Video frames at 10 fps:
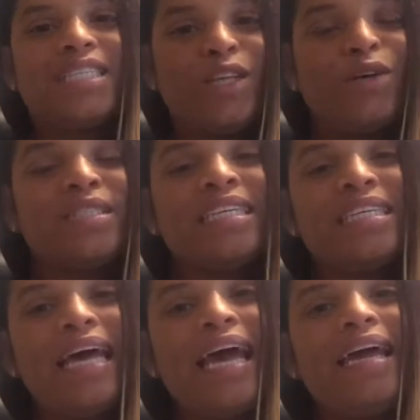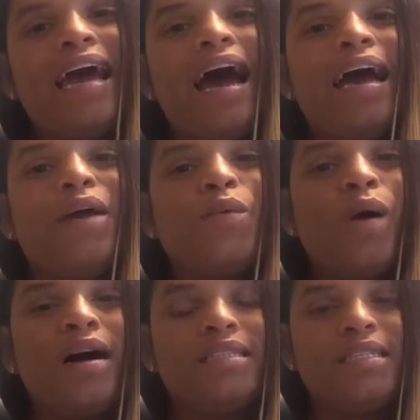So today I
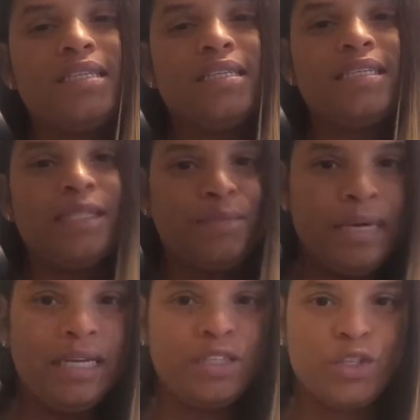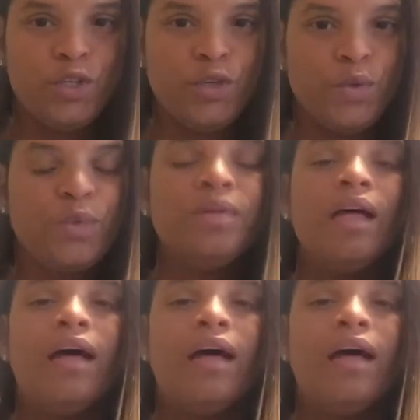want to speak to you